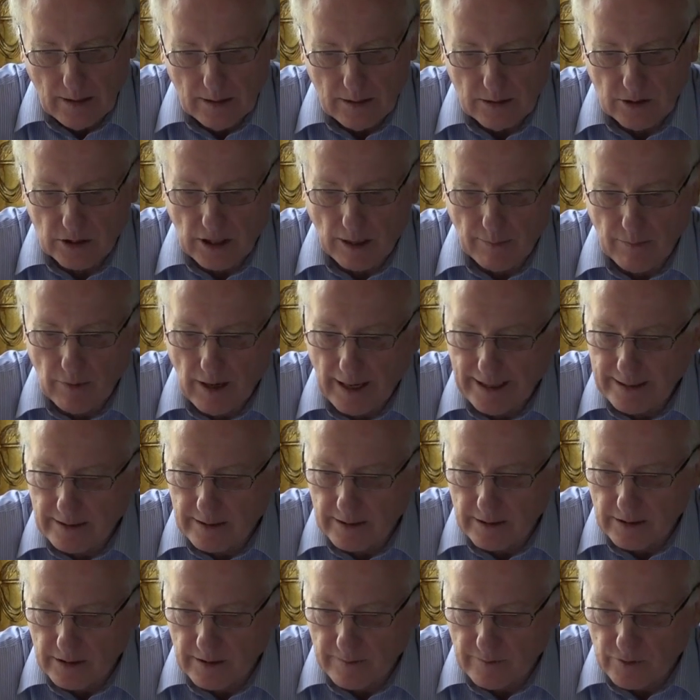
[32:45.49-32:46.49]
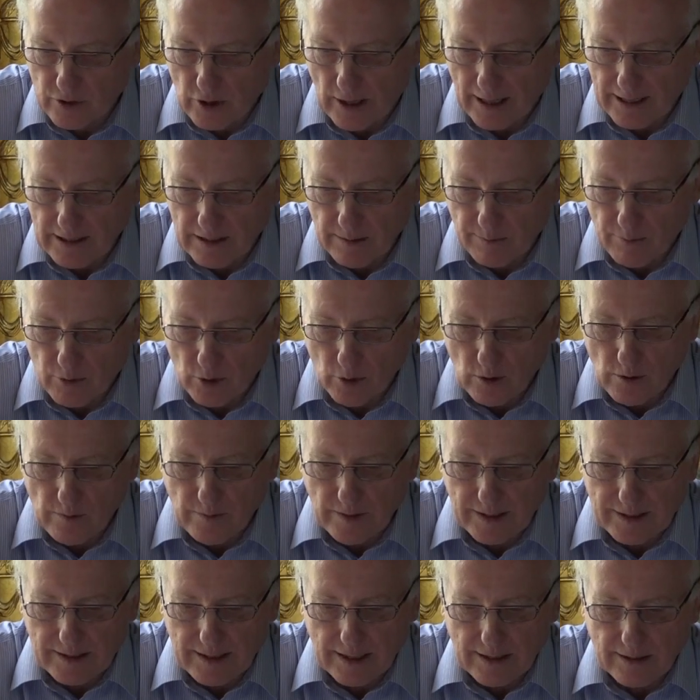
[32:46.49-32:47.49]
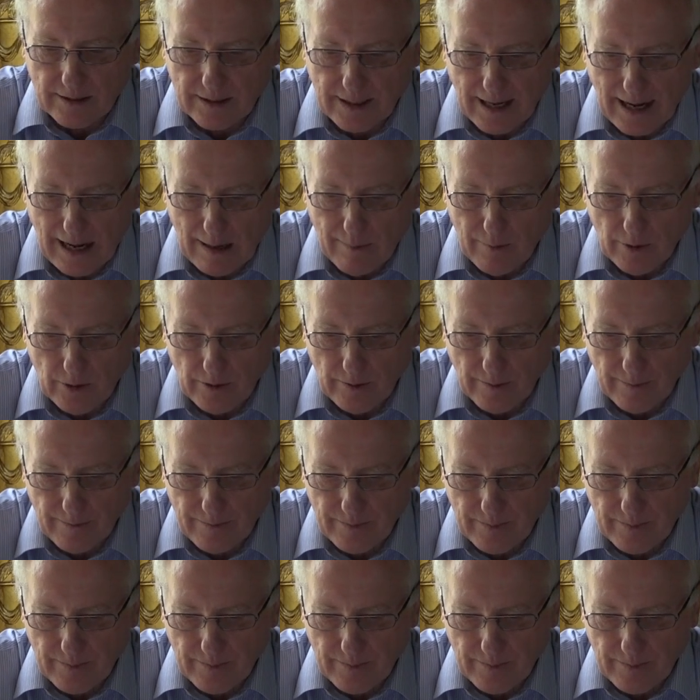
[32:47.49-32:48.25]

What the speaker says: Some writers have tried to prove it didn't happen.